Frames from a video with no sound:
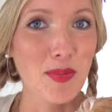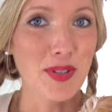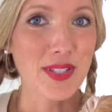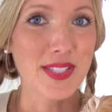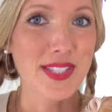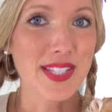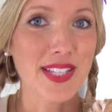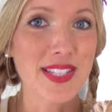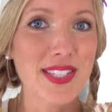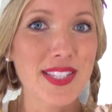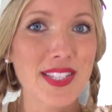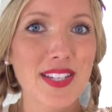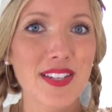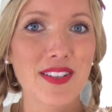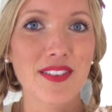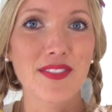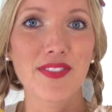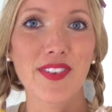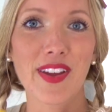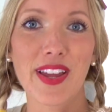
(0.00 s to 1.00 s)
more
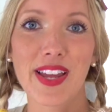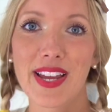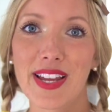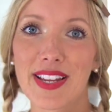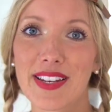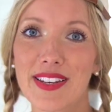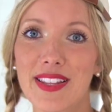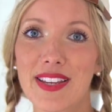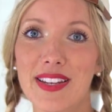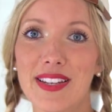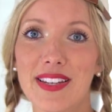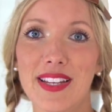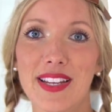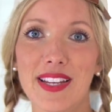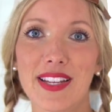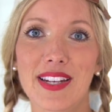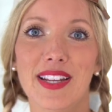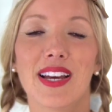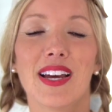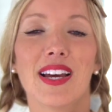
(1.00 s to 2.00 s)
sensitive and they
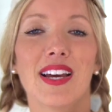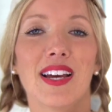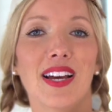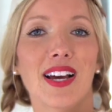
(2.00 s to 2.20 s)
need